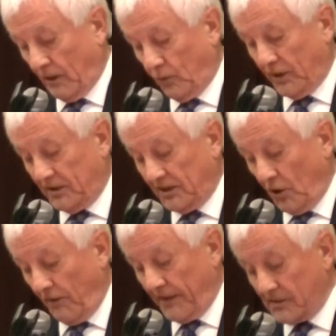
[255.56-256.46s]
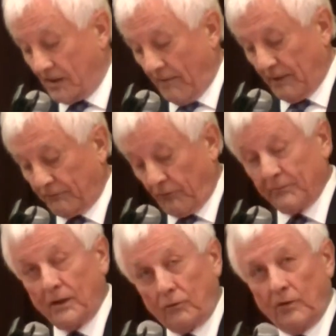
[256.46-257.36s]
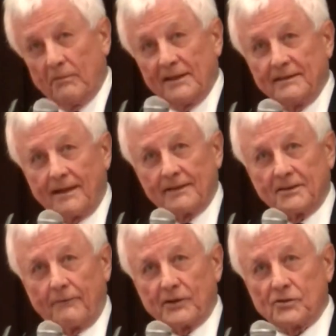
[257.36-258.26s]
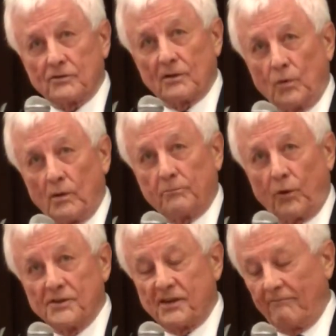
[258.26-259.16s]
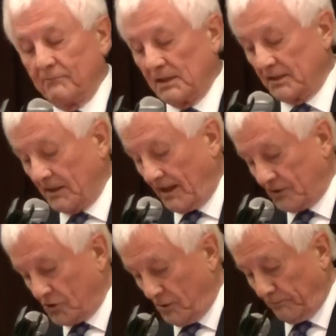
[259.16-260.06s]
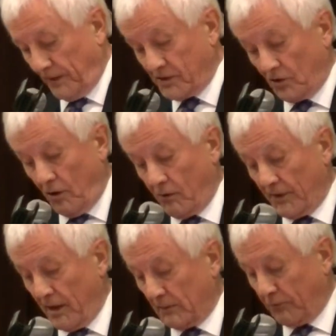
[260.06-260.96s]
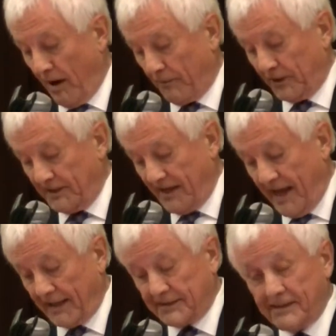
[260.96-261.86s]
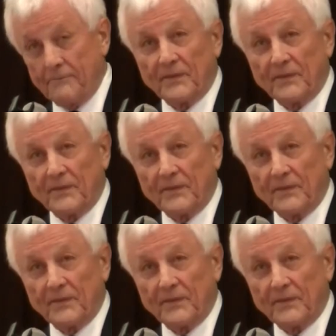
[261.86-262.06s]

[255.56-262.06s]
We did all this coming from the $3 million deficit to the $1.7 million surplus, and all without a property tax.